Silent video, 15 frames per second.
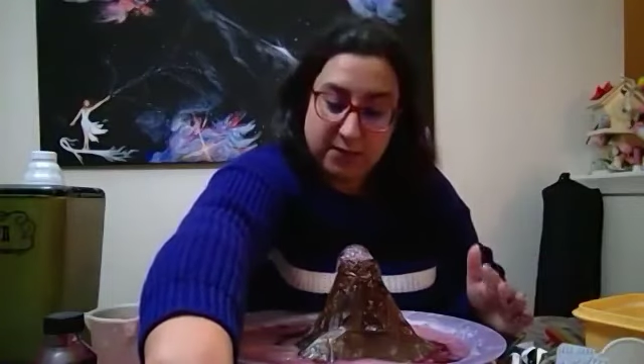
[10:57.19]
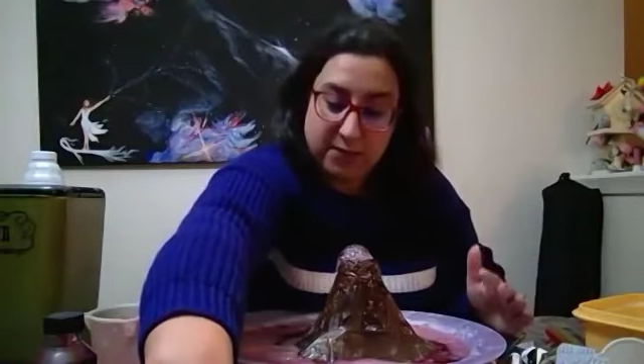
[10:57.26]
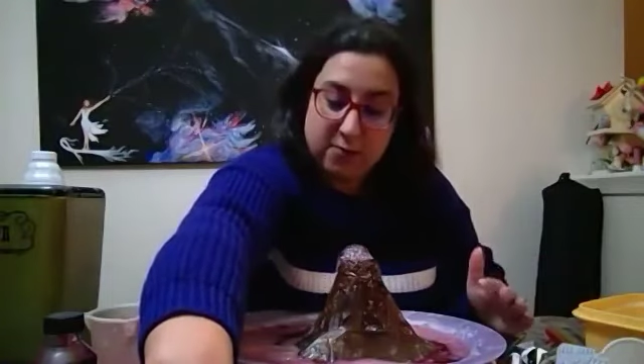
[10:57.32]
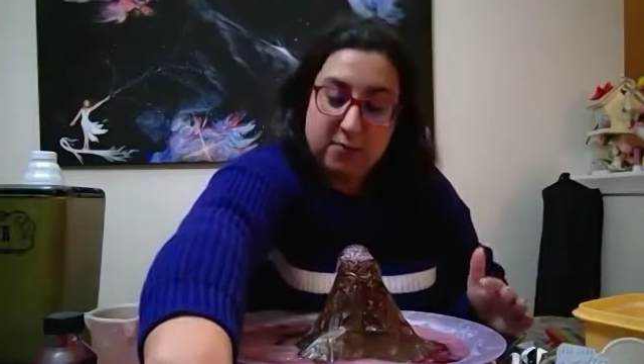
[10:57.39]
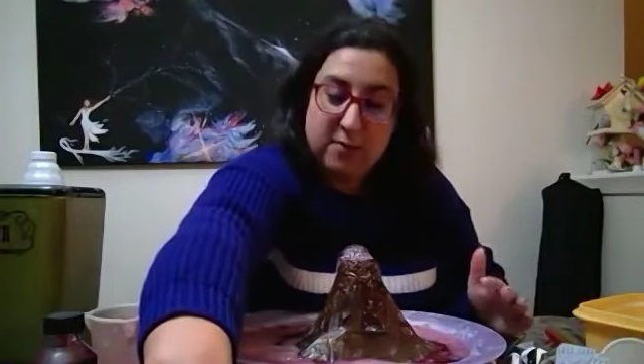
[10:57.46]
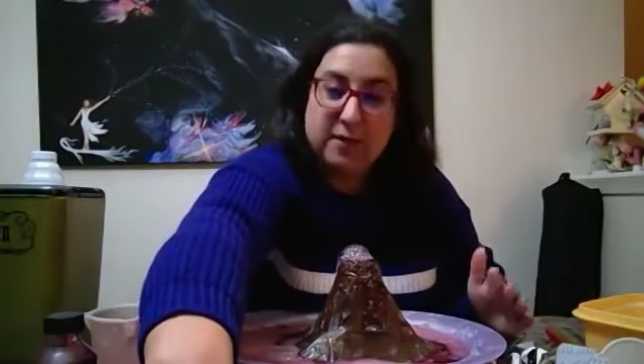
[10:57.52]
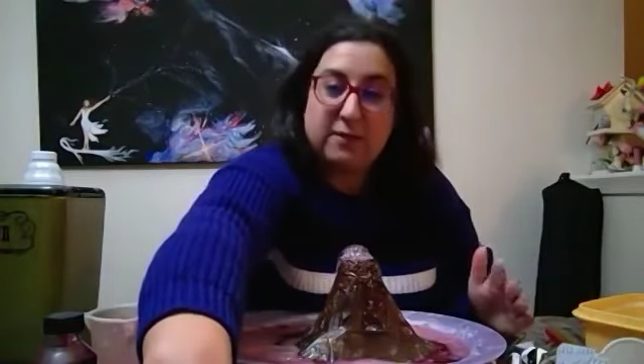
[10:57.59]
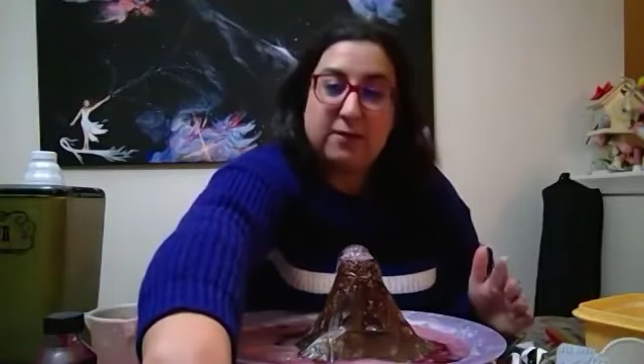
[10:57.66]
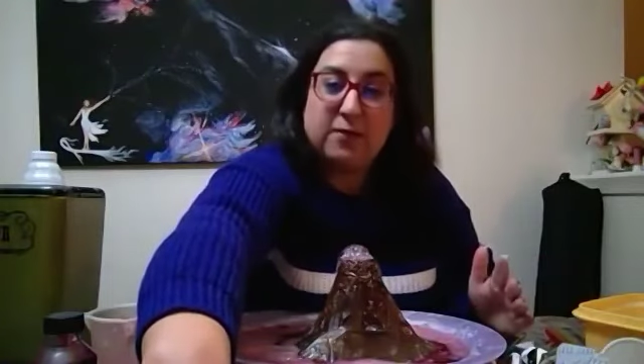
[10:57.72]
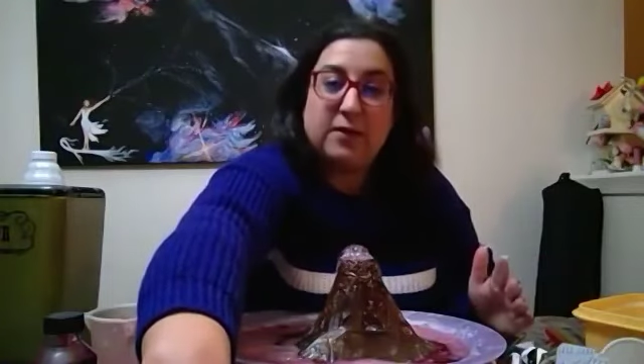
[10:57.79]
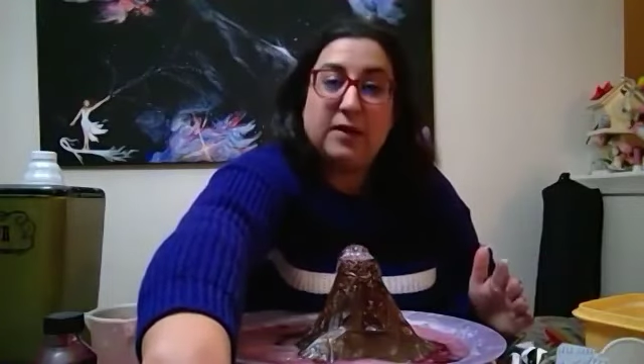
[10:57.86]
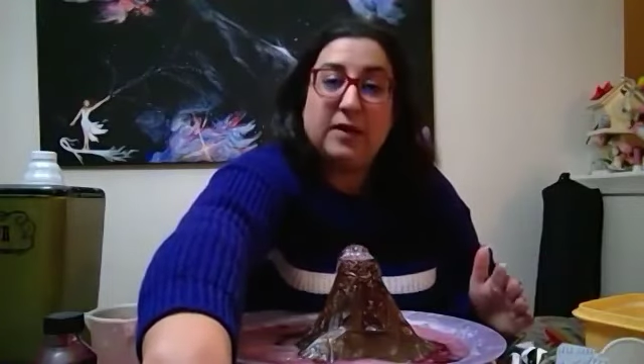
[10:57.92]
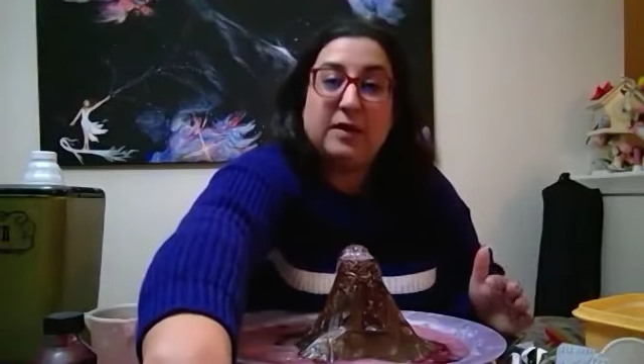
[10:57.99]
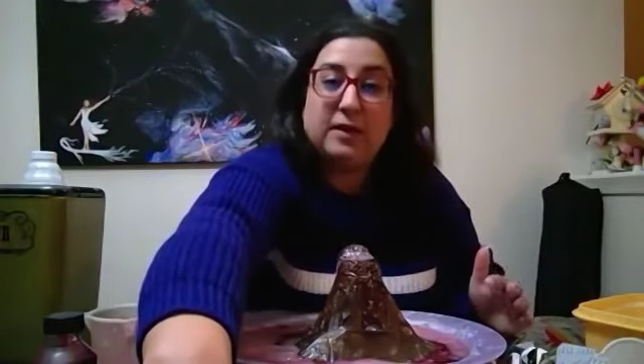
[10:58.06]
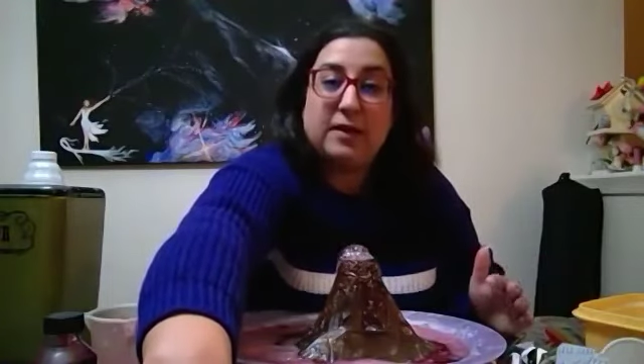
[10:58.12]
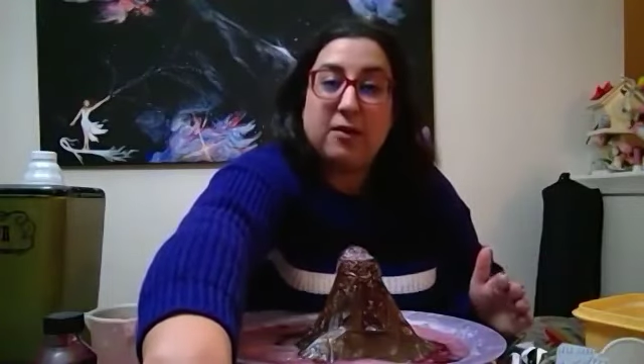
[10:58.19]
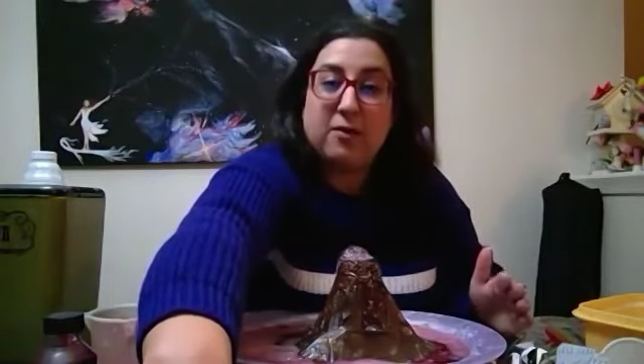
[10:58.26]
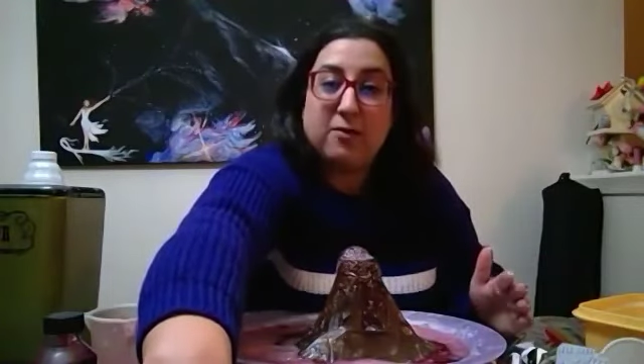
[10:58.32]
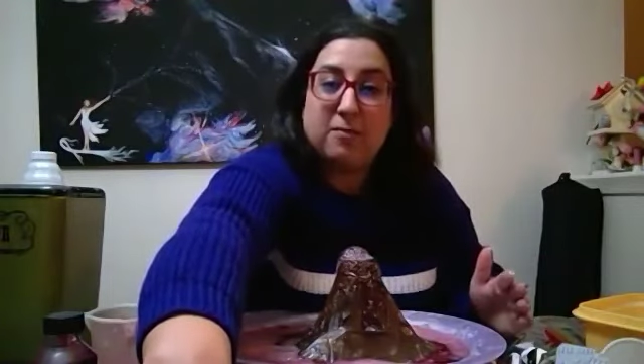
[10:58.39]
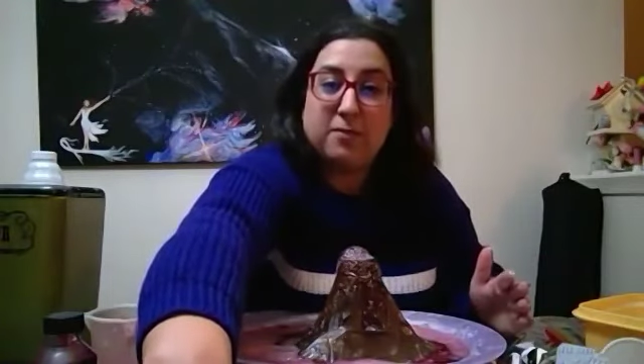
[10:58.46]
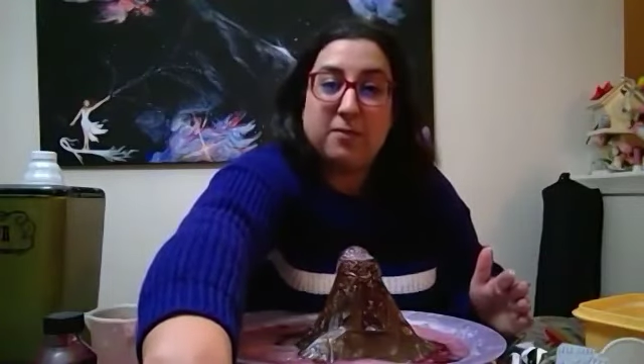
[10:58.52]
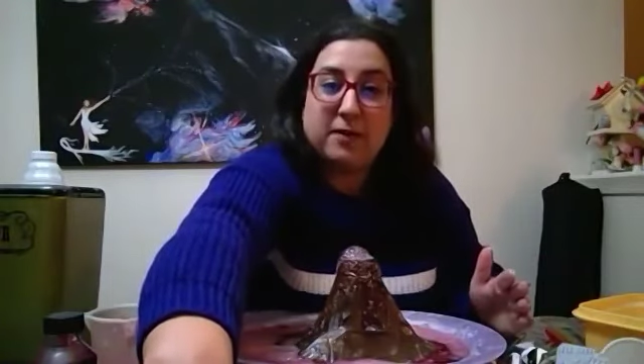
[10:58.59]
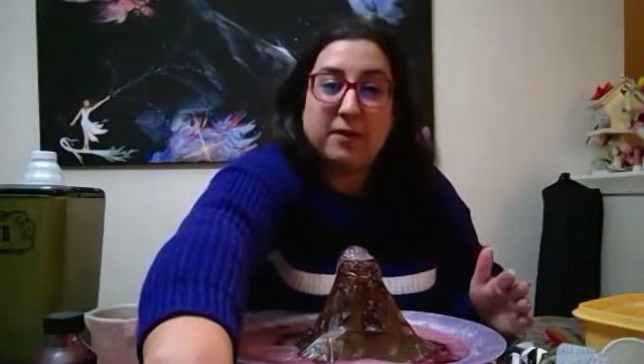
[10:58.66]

go and if you need any help